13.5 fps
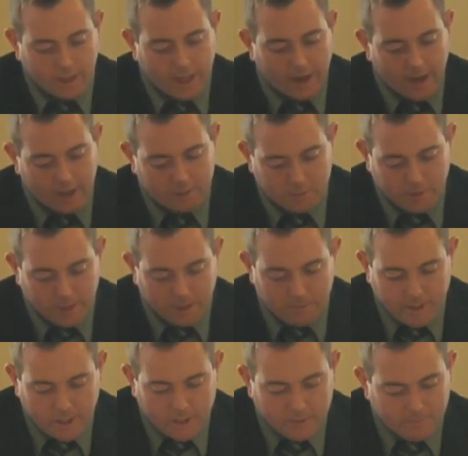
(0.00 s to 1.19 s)
So that line item has been
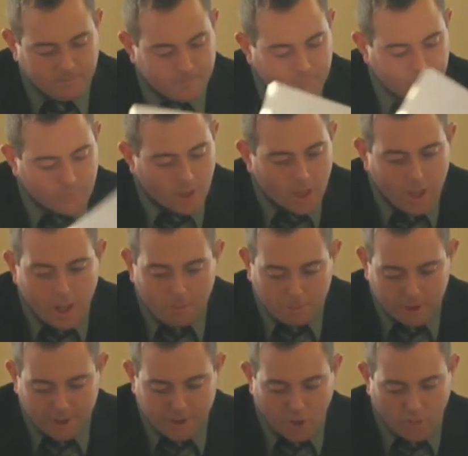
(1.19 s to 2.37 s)
eliminated.
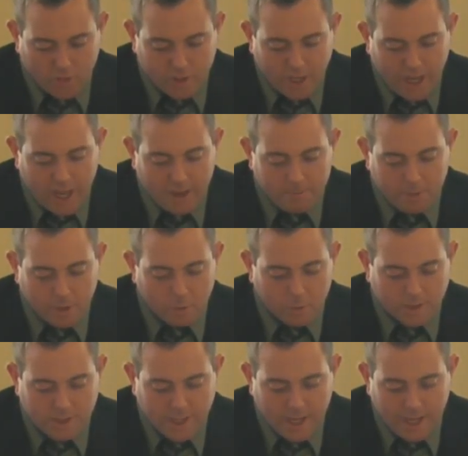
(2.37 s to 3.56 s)
Police overtime, it
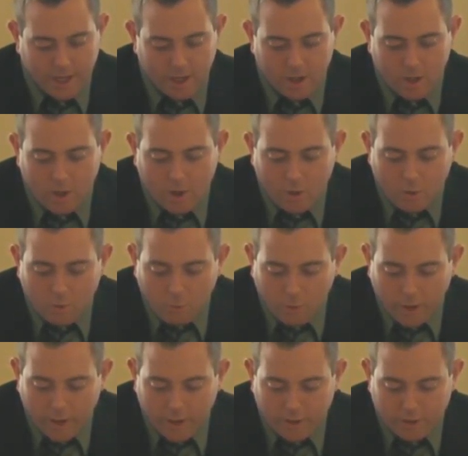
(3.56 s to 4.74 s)
was at
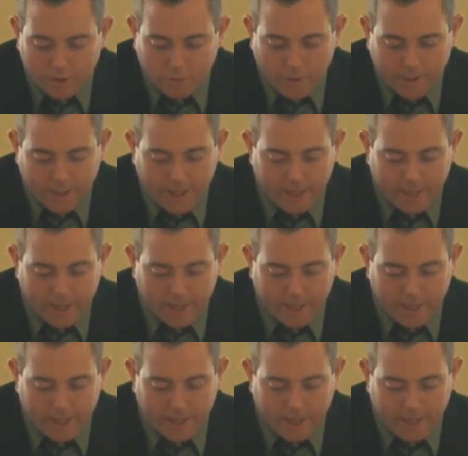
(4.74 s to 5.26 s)
129,000.